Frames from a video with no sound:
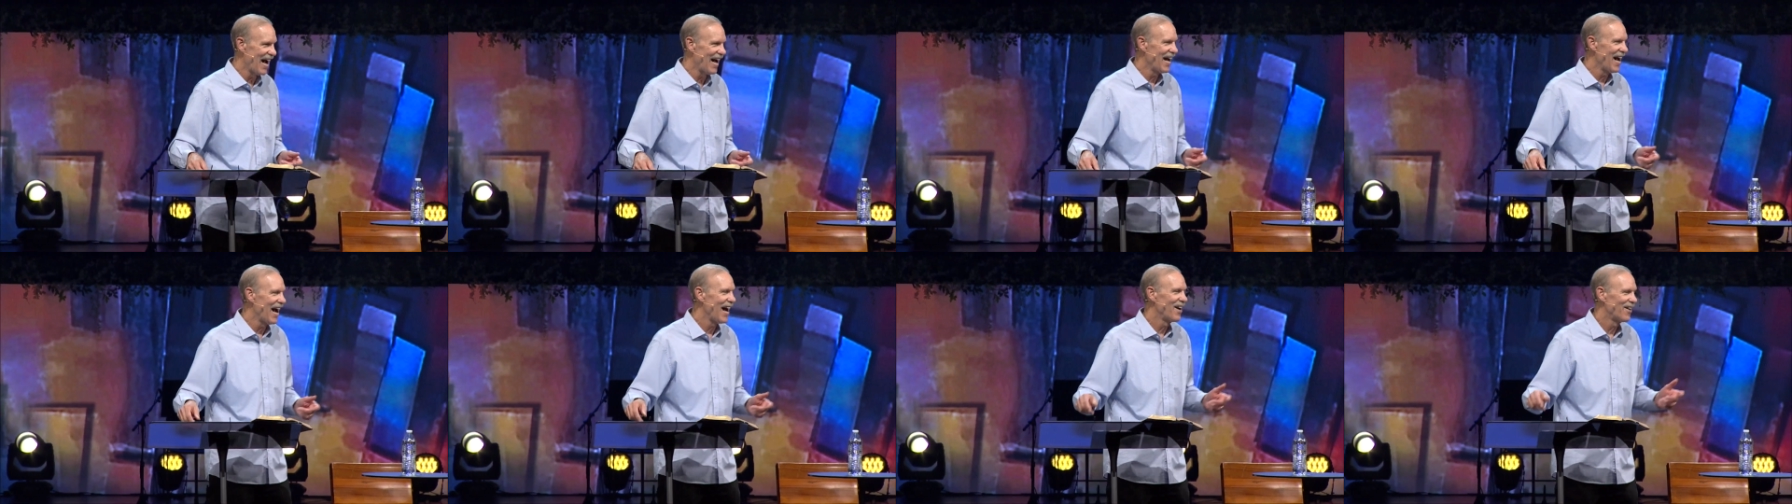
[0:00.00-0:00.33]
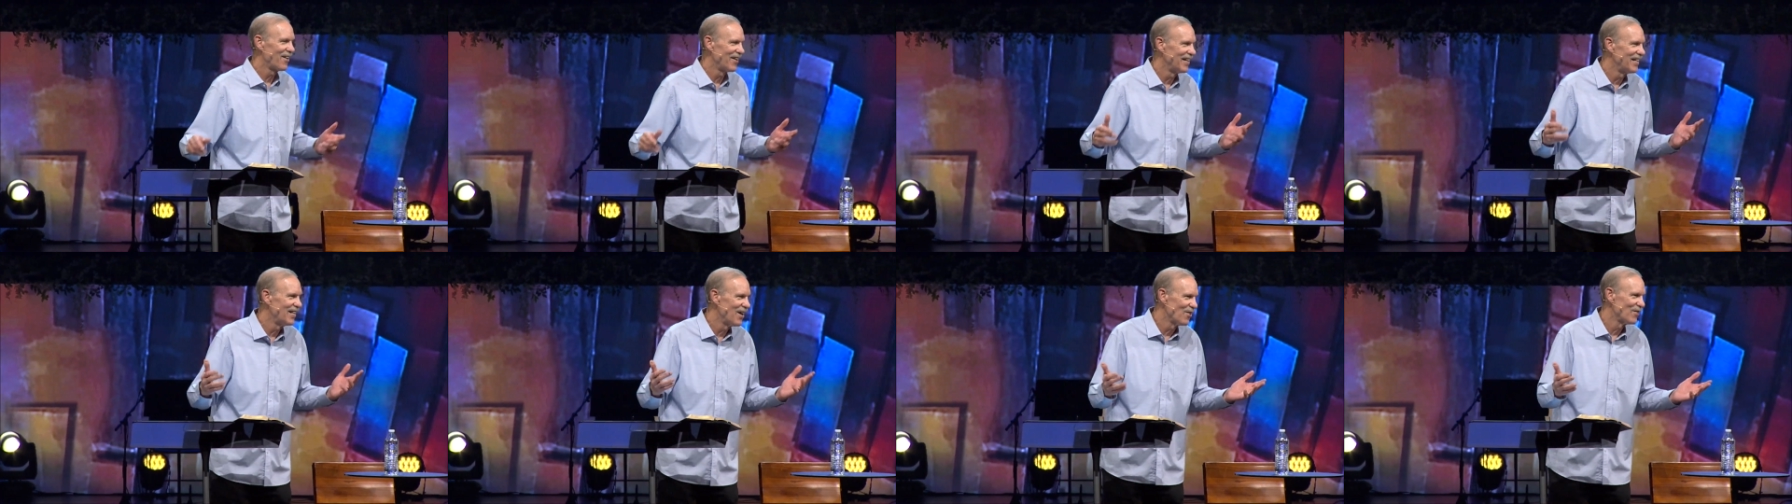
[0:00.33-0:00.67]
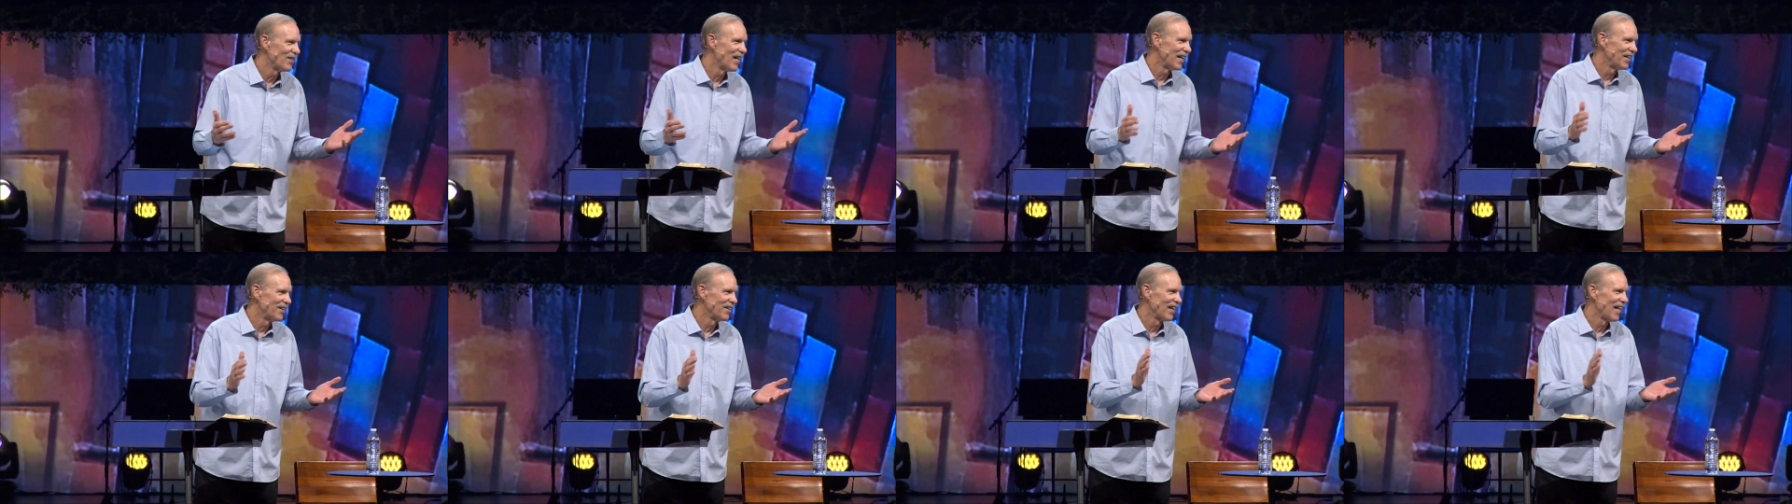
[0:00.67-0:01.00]
I, I already
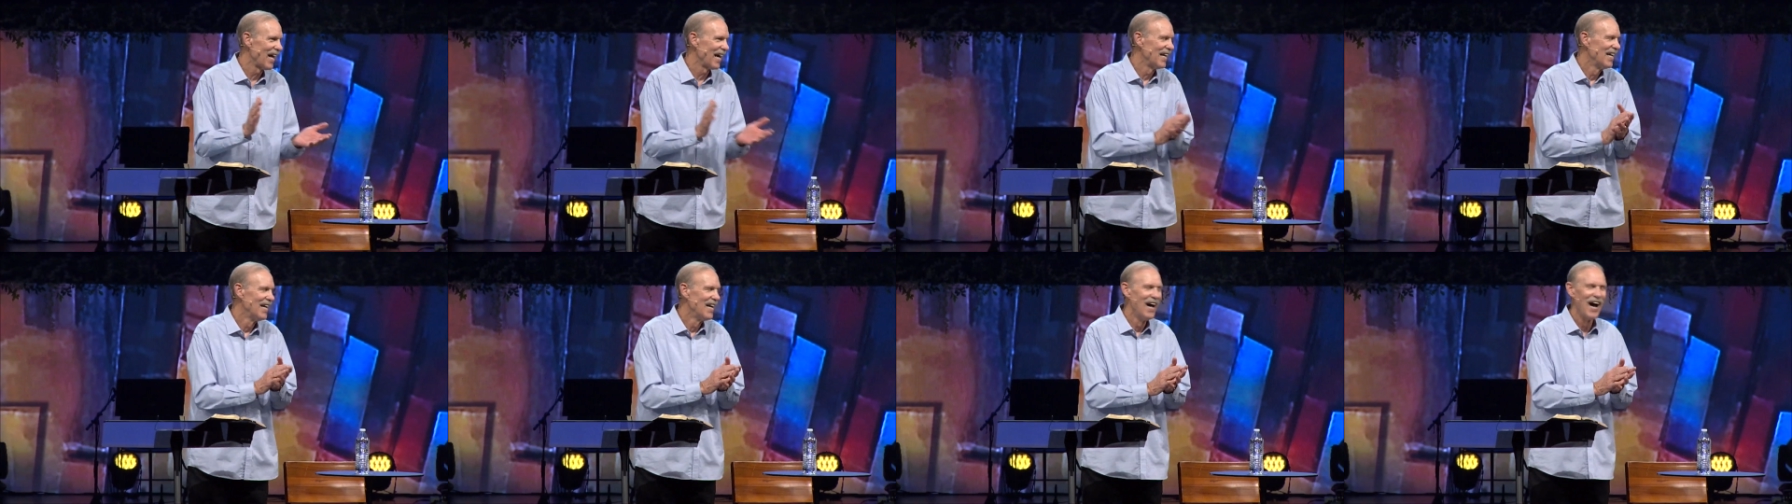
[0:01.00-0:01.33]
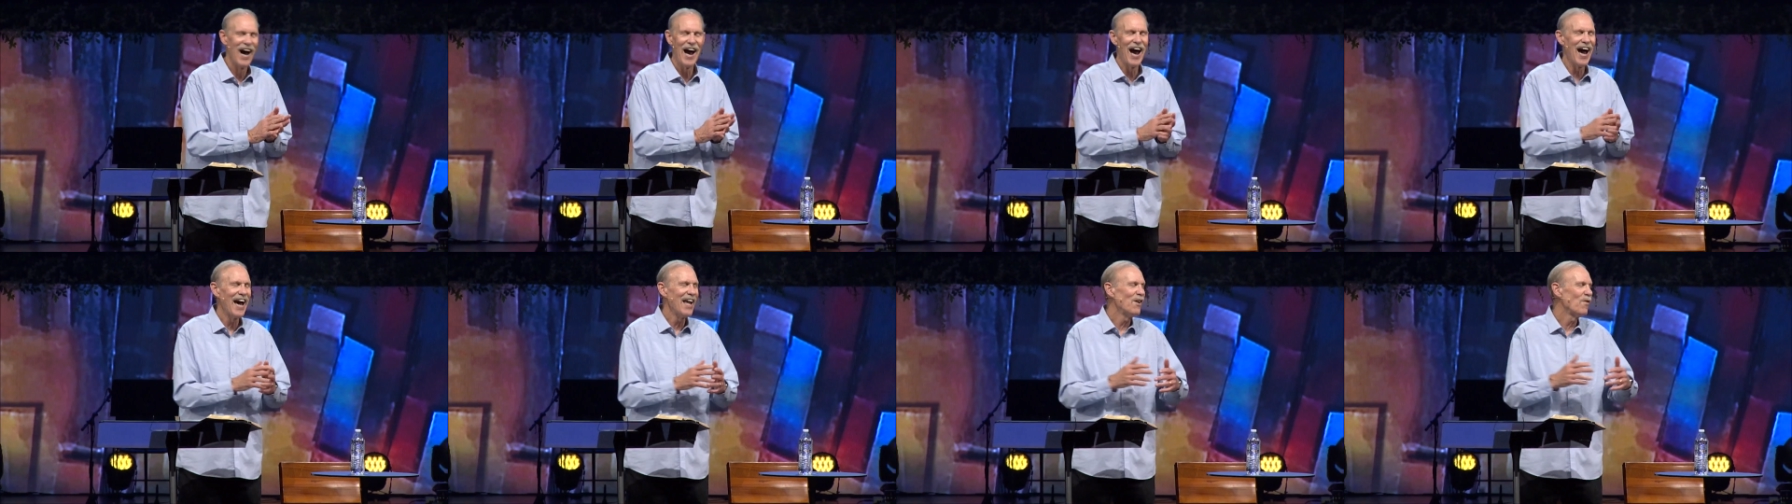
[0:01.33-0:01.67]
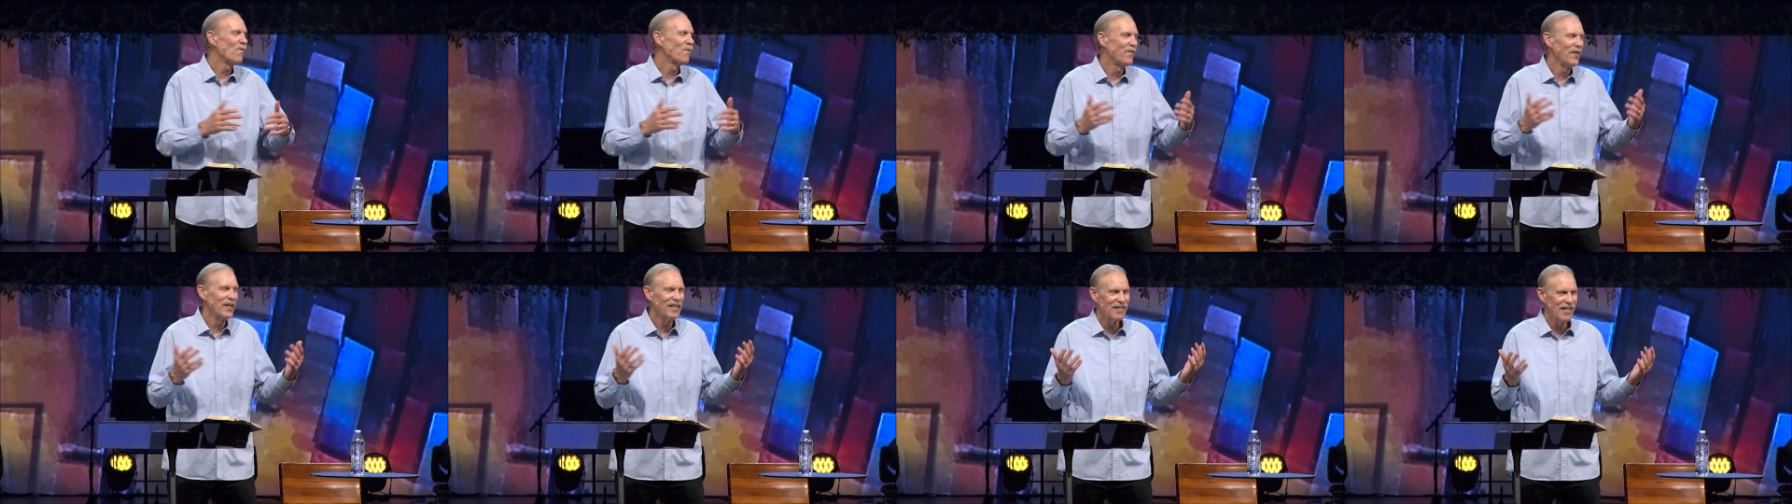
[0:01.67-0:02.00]
know that. You're like, I
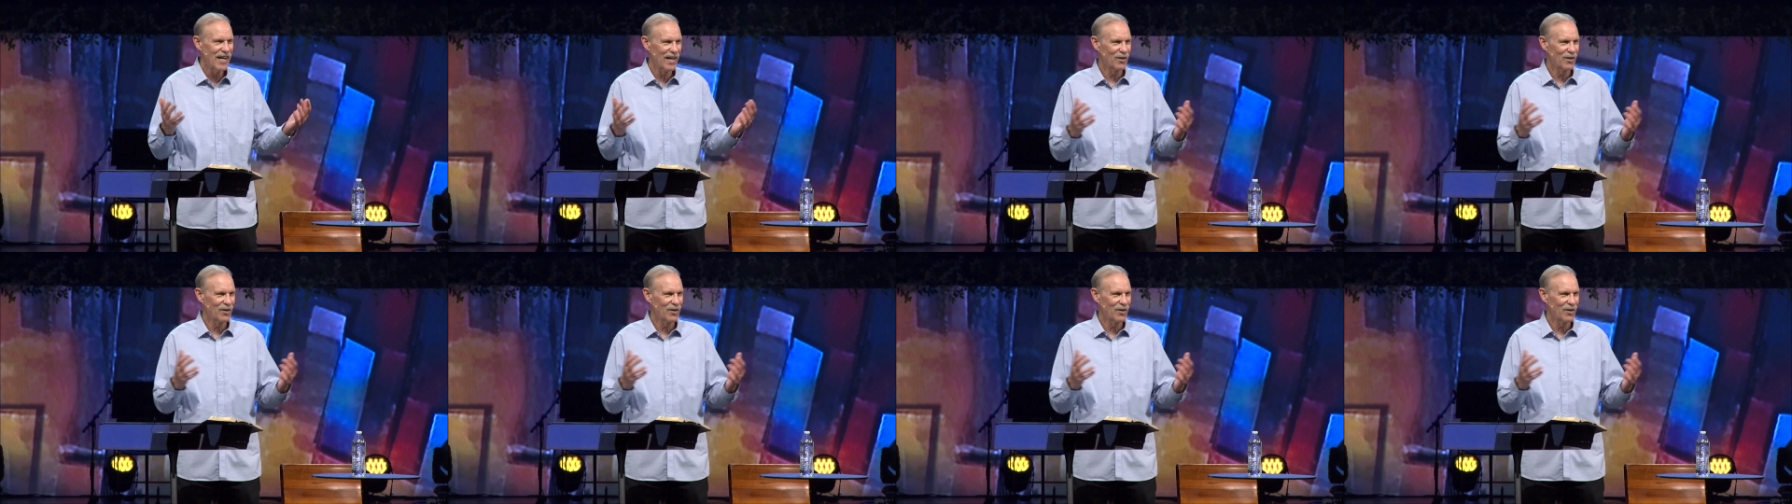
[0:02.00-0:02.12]
don't feel